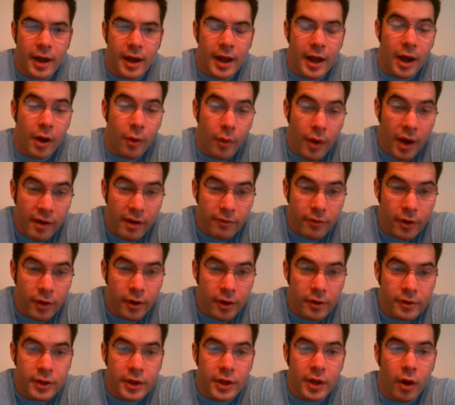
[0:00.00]

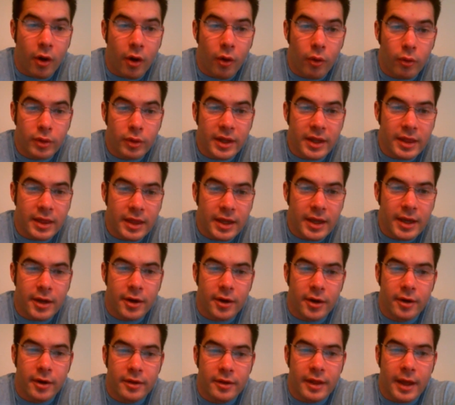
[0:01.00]
However, the only
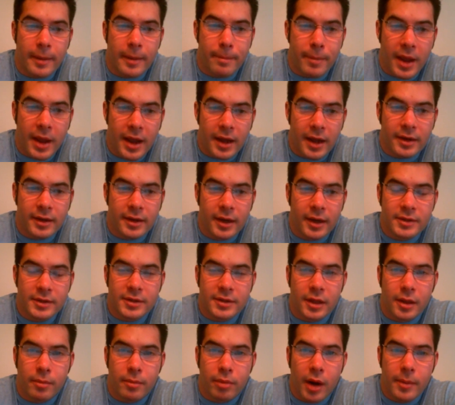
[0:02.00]
theater that banned guns
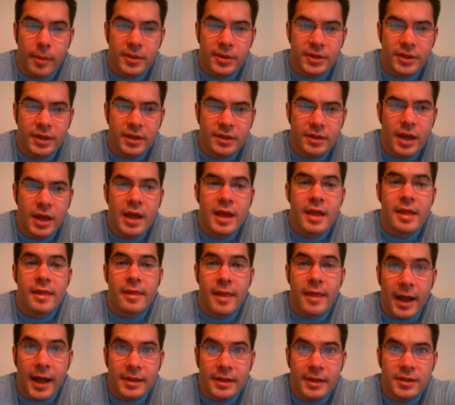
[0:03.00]
on the premises,
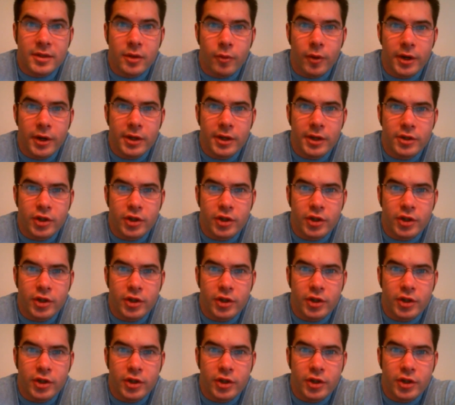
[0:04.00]
that's the one he